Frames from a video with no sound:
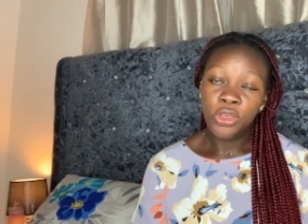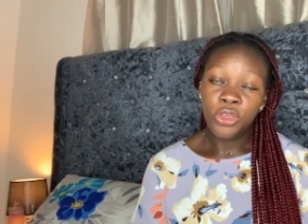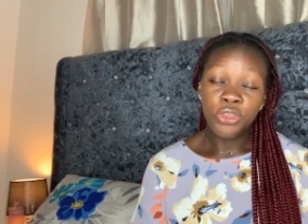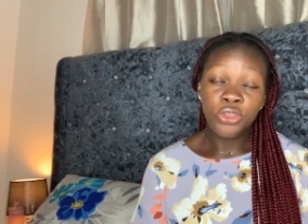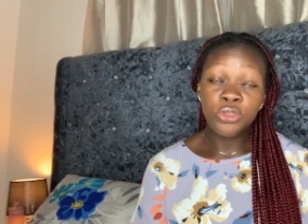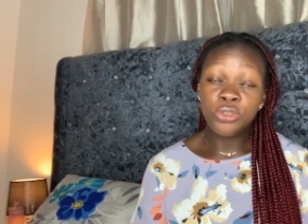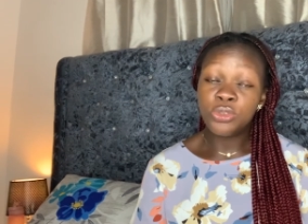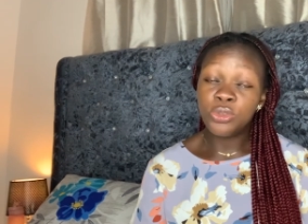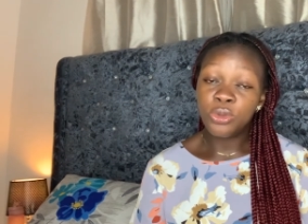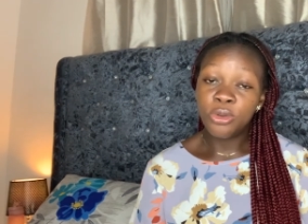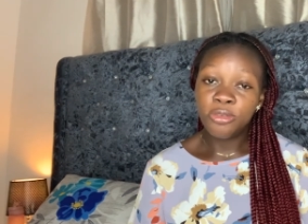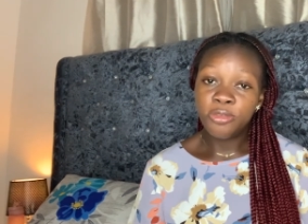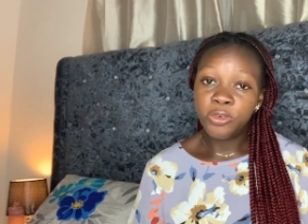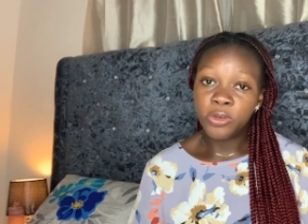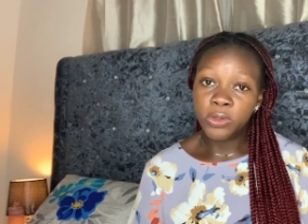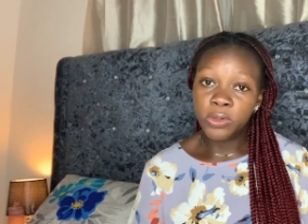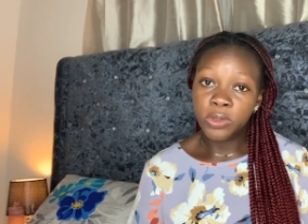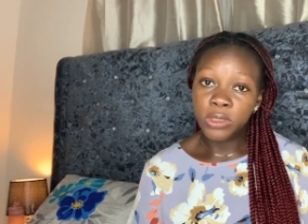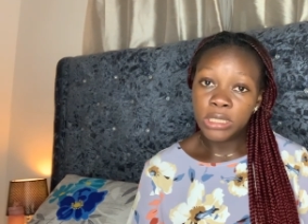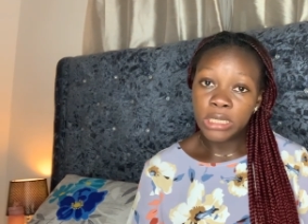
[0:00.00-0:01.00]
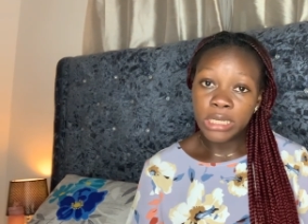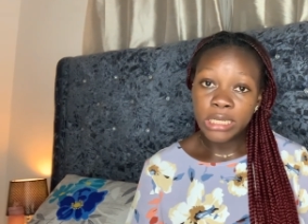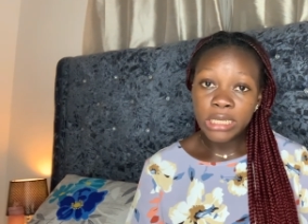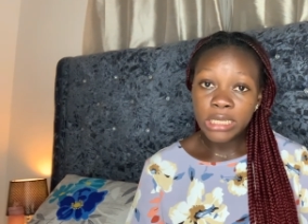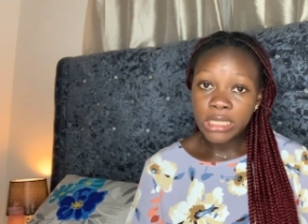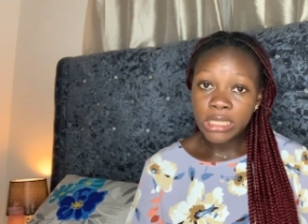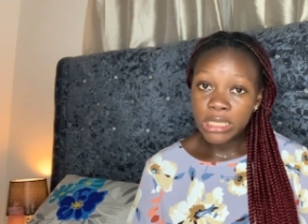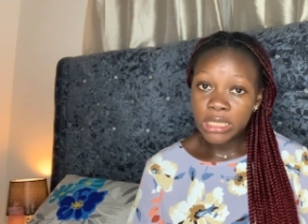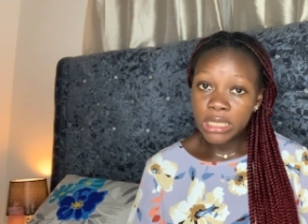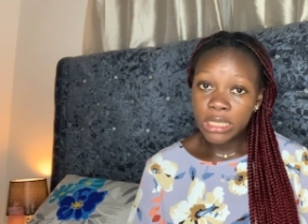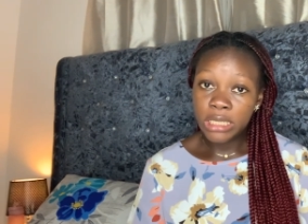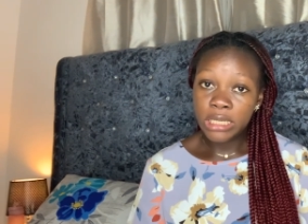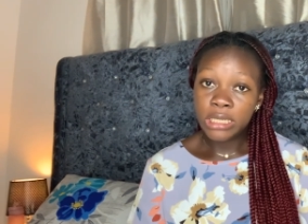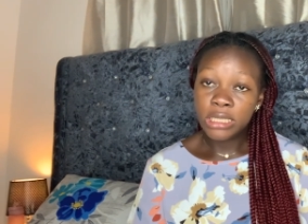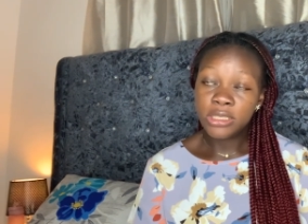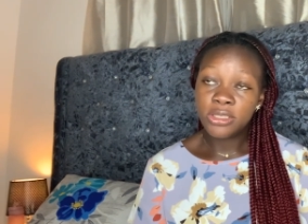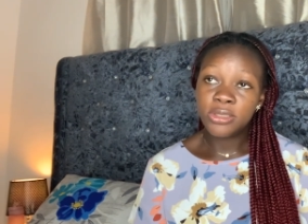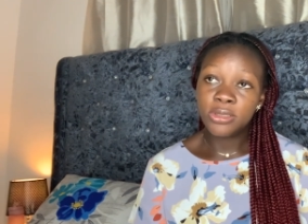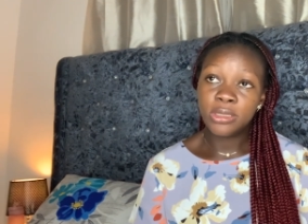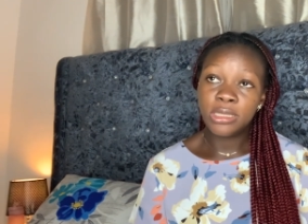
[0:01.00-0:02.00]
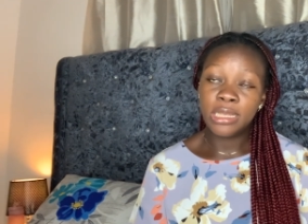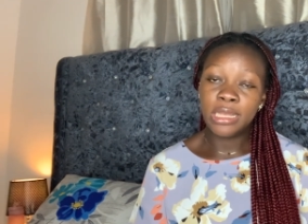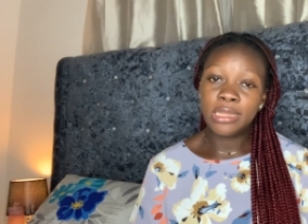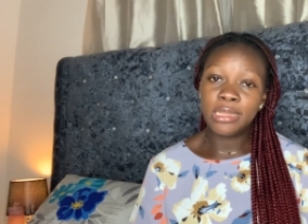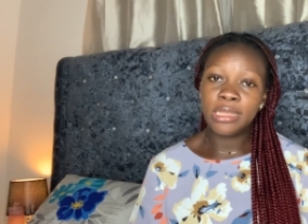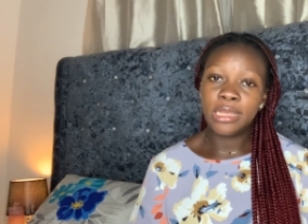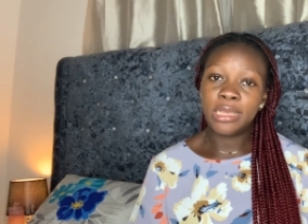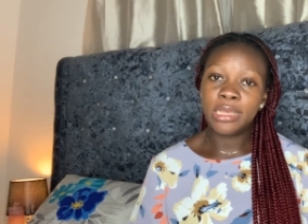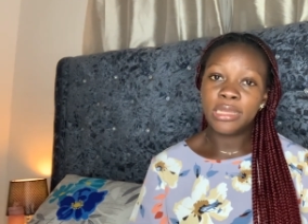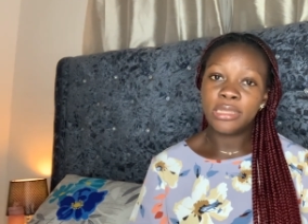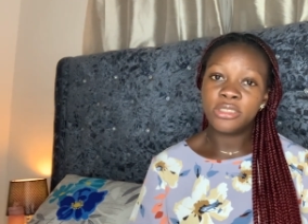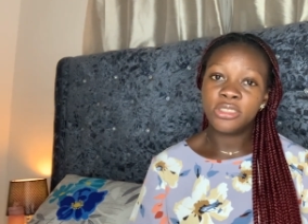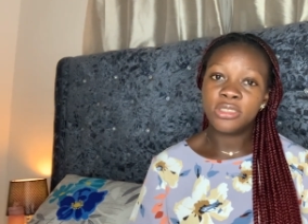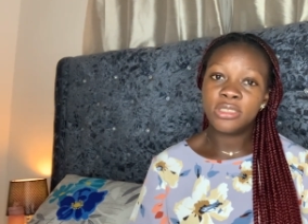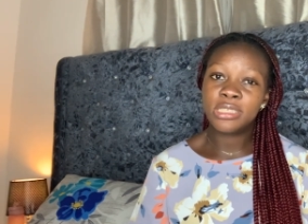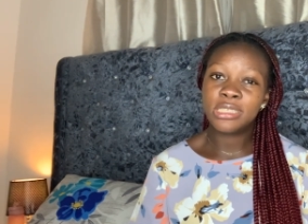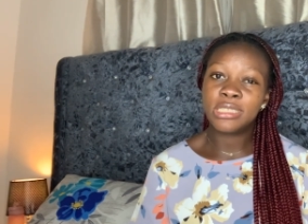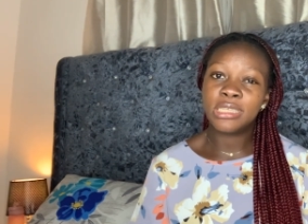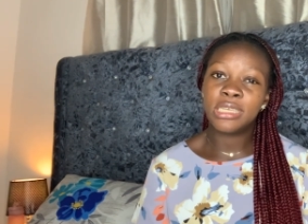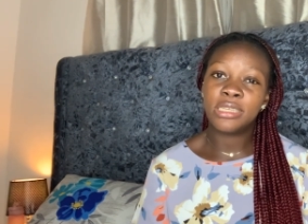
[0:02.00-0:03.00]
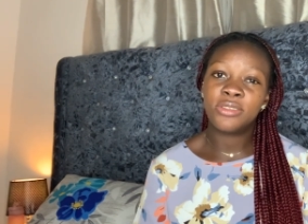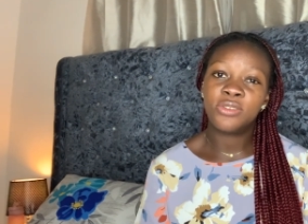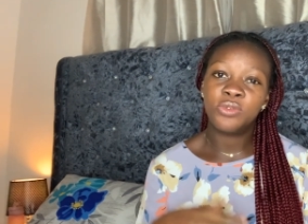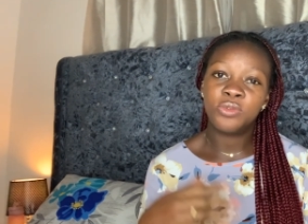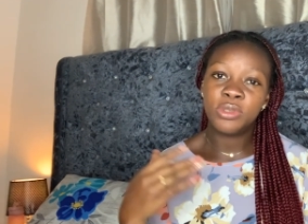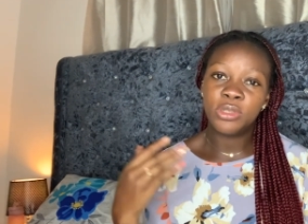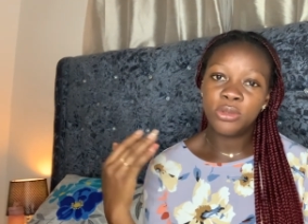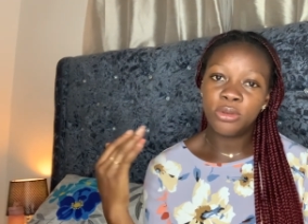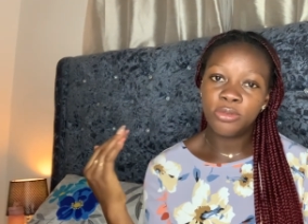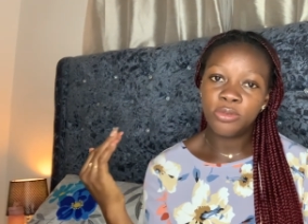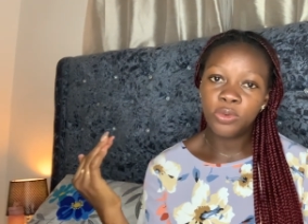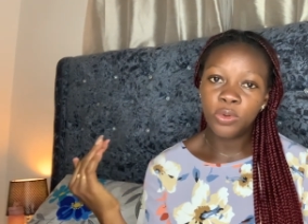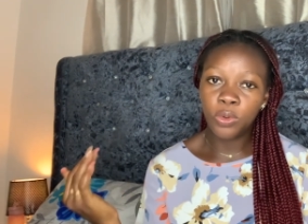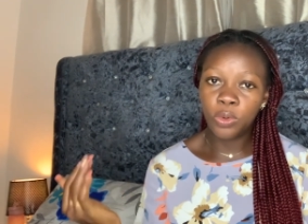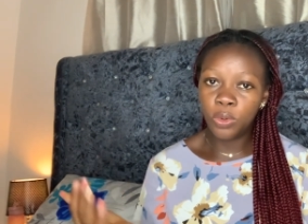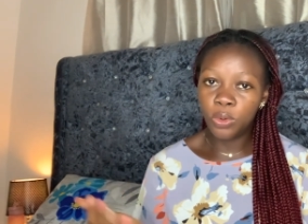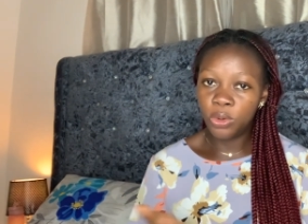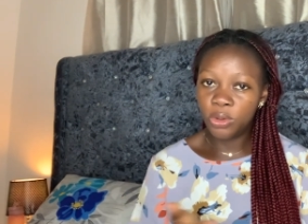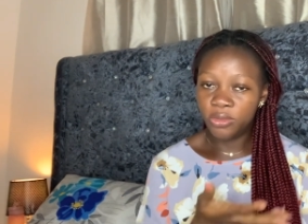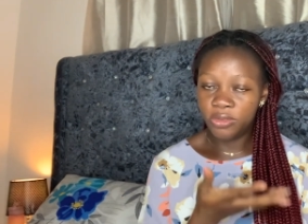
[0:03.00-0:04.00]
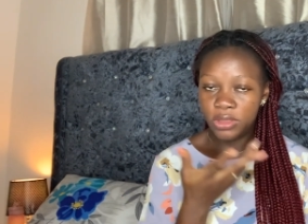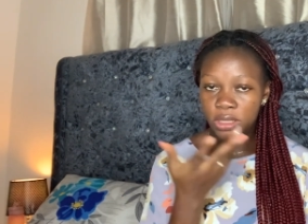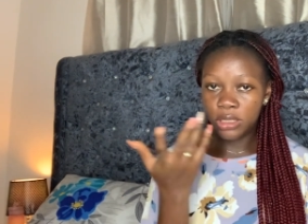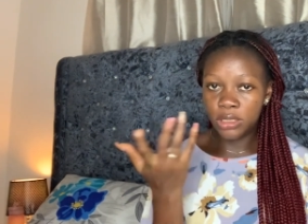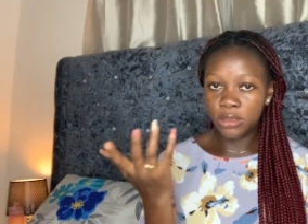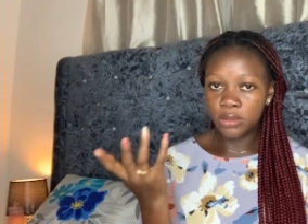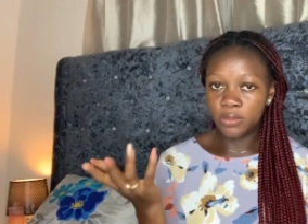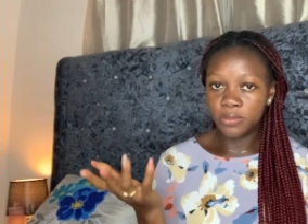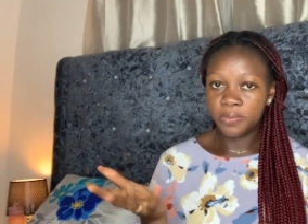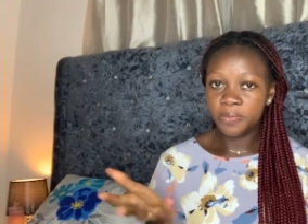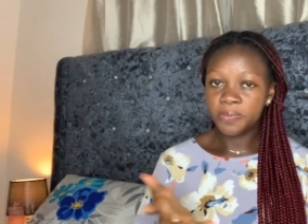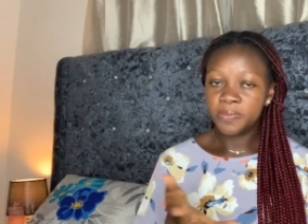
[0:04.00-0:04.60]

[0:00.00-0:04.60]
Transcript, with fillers: you to go for a cleaning so that they can just get rid of all of the